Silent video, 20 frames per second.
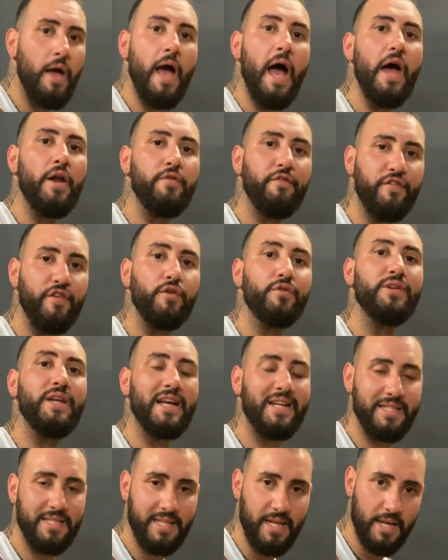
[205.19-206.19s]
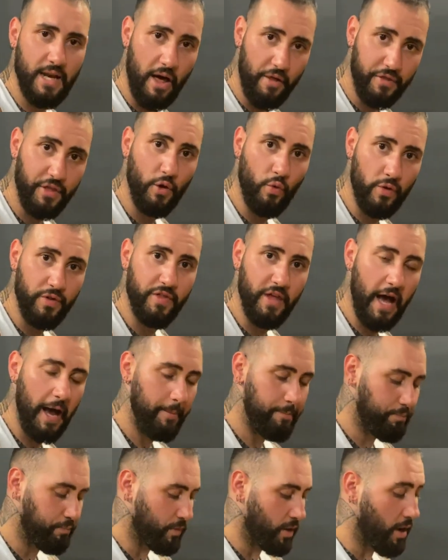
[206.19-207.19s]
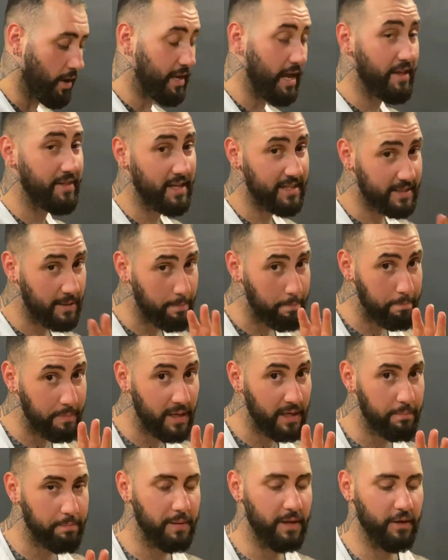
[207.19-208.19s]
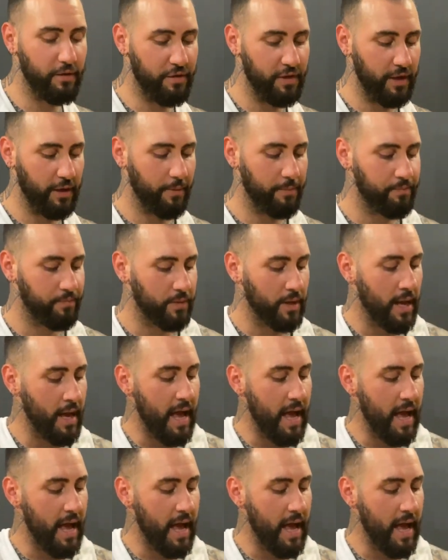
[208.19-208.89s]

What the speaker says: and feel next to nothing with that. Okay, and that's a big, big thing.